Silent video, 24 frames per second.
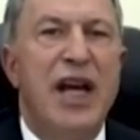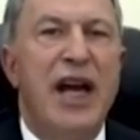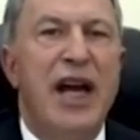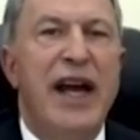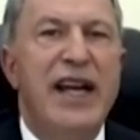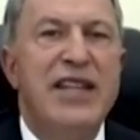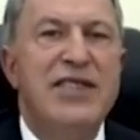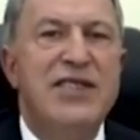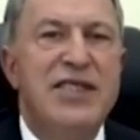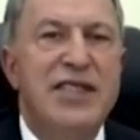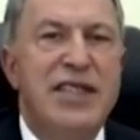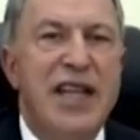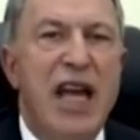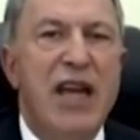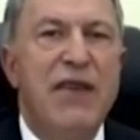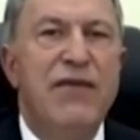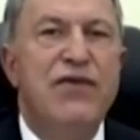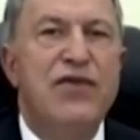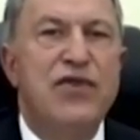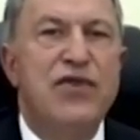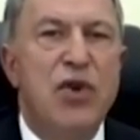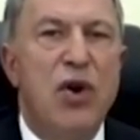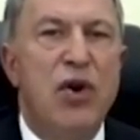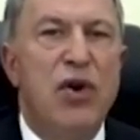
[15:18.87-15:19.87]
a
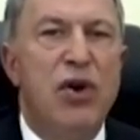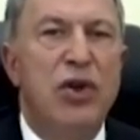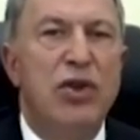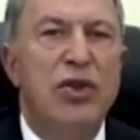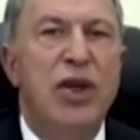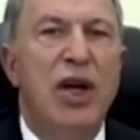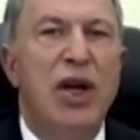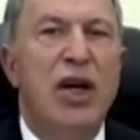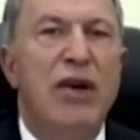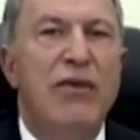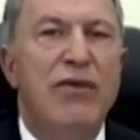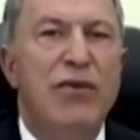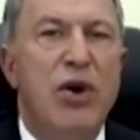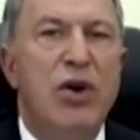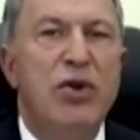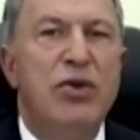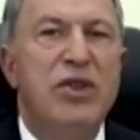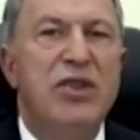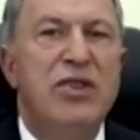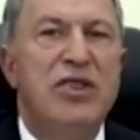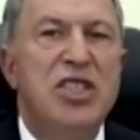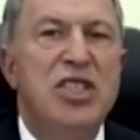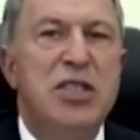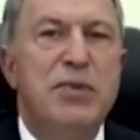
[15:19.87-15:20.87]
safe zone for the
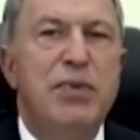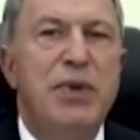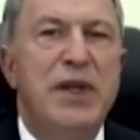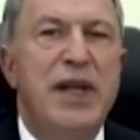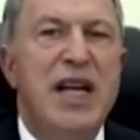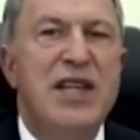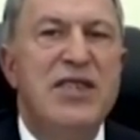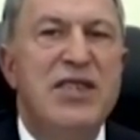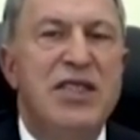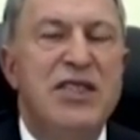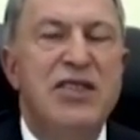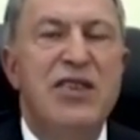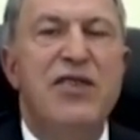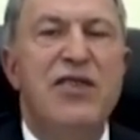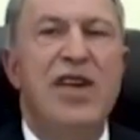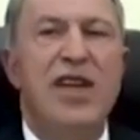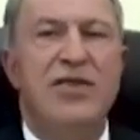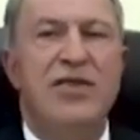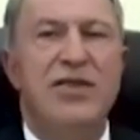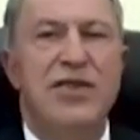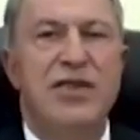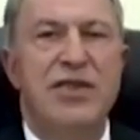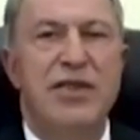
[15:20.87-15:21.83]
displaced Syrians.